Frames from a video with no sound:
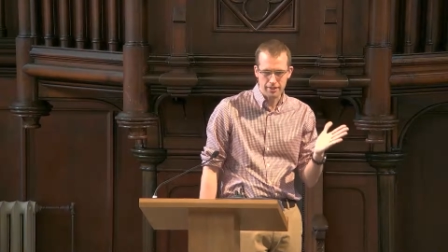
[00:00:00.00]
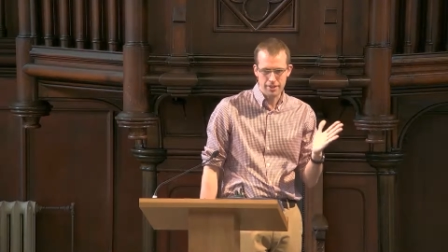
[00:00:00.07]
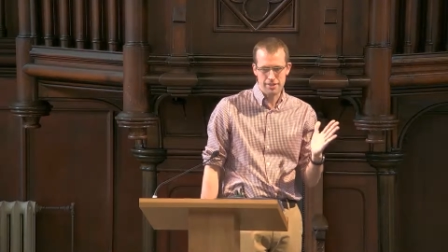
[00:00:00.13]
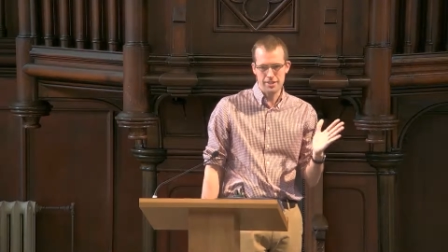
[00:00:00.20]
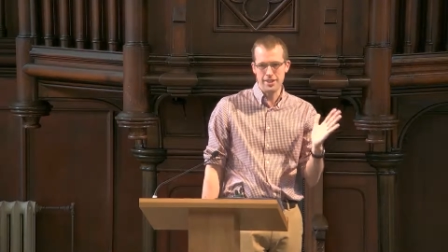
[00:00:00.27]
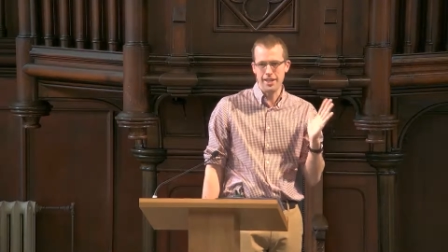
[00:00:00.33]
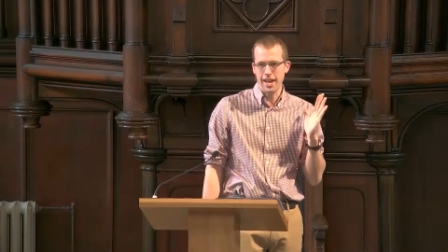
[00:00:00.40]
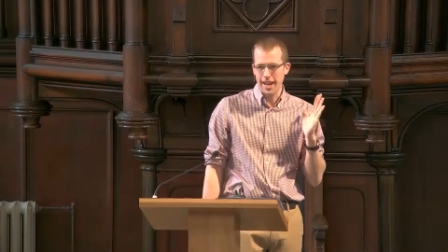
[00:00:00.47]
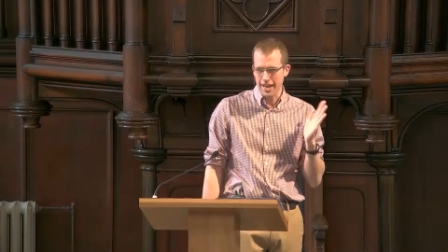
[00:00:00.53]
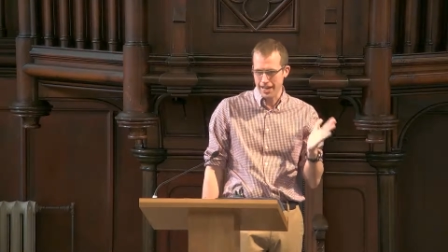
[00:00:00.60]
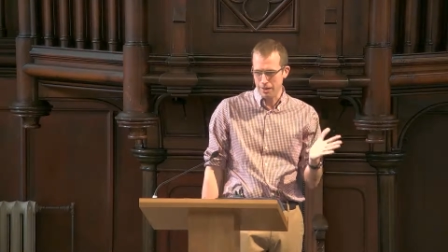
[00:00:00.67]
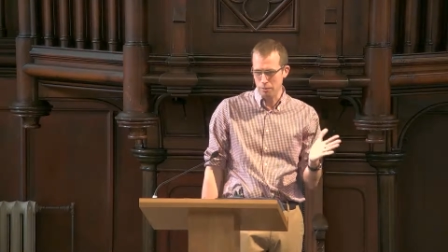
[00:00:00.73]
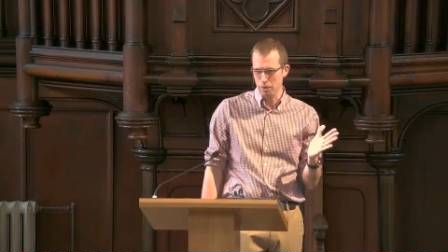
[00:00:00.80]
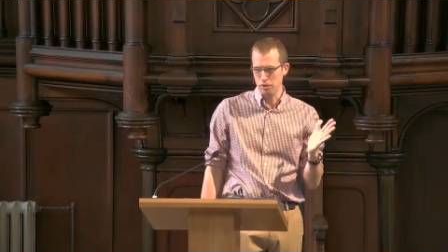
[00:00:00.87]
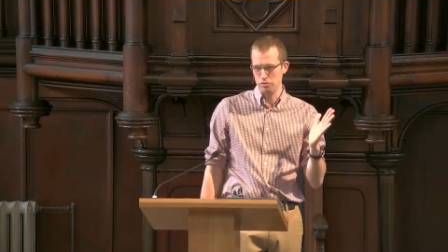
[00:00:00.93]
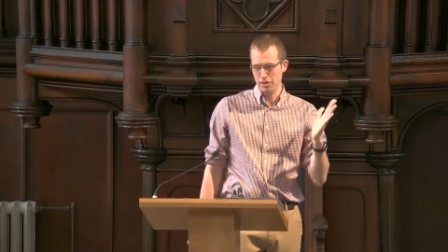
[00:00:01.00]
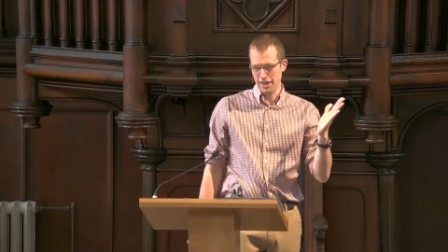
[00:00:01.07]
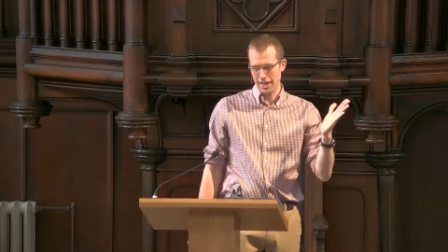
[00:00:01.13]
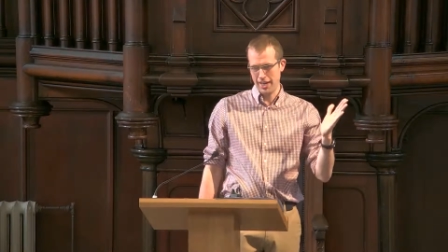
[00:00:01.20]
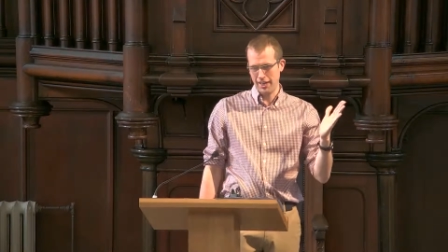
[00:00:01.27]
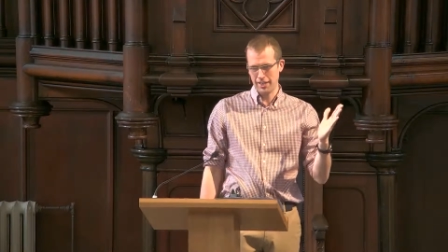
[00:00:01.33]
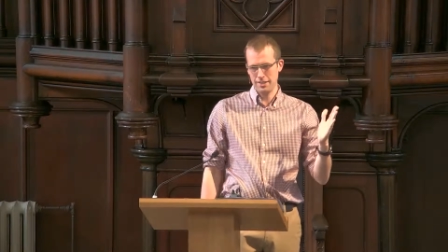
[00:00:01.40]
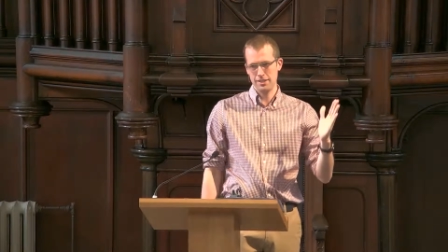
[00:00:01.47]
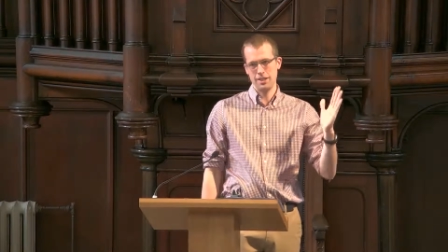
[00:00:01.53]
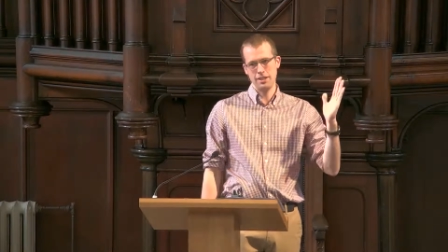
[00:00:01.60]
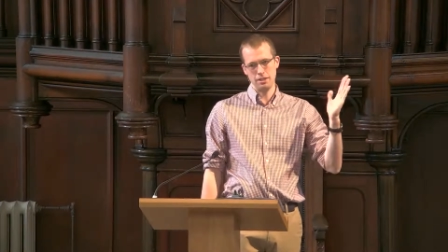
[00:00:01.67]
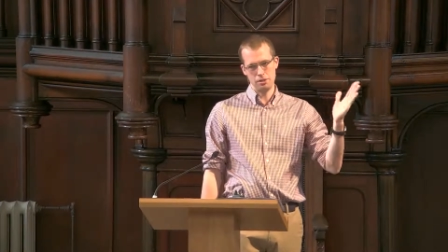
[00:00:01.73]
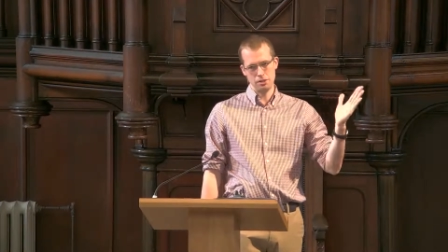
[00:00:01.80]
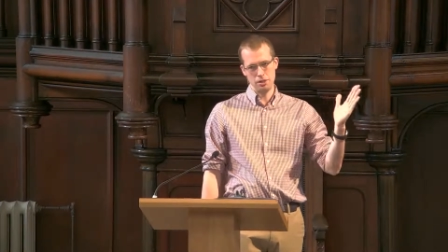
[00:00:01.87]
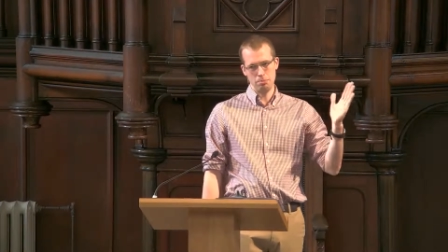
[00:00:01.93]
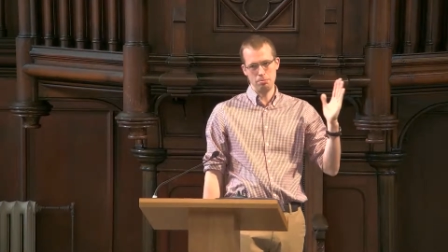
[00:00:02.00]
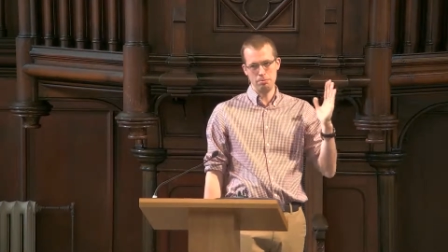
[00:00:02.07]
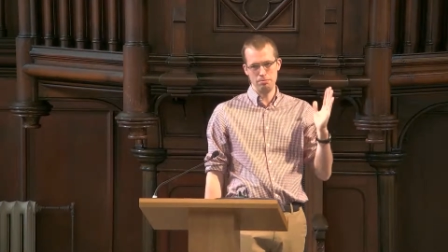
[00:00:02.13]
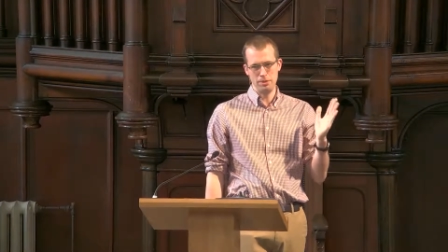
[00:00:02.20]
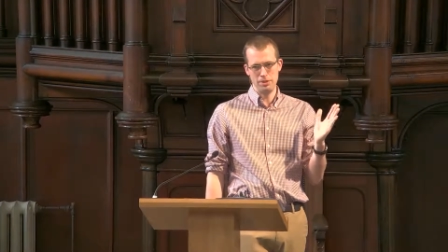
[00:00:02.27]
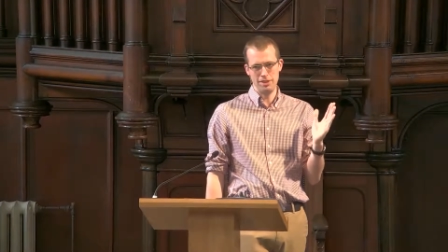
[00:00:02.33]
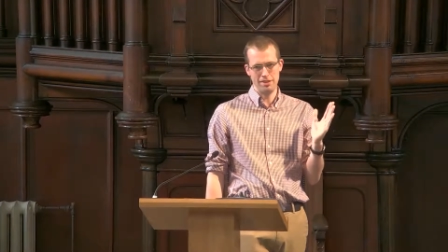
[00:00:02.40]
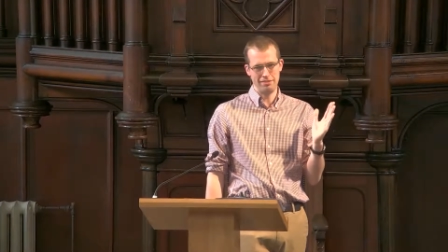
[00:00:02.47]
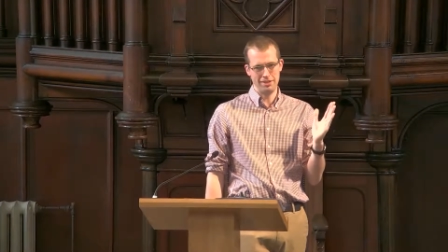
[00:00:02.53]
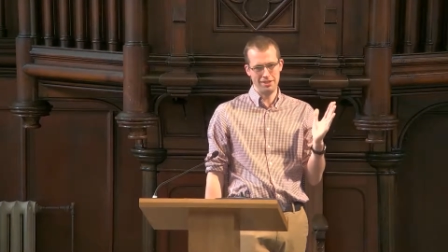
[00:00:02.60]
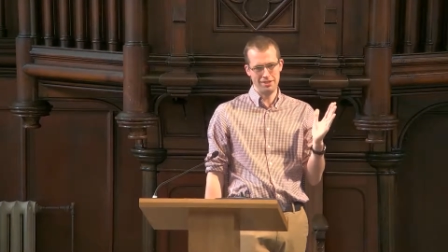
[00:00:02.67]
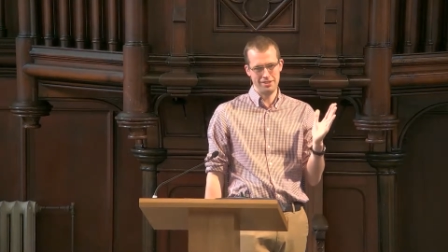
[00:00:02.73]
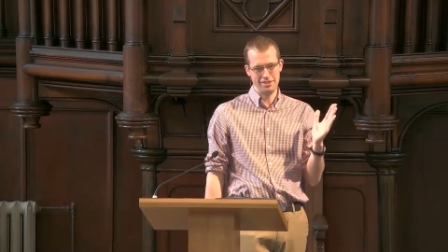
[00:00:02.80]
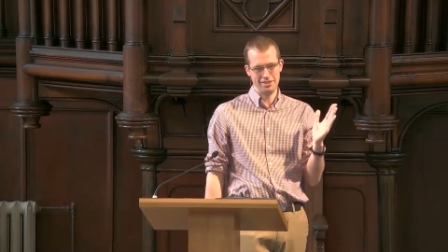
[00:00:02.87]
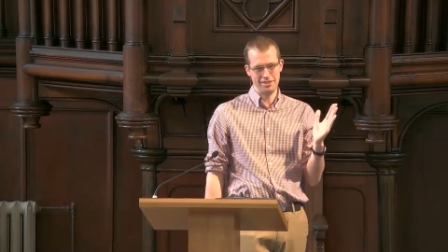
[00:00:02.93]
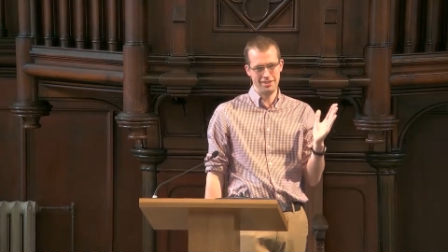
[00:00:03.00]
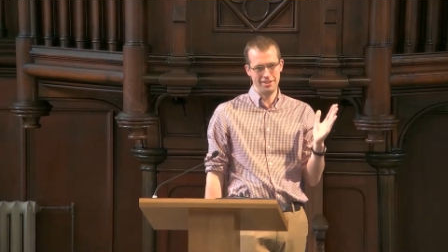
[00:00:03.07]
seen anyone relax at the top of Mount Everest?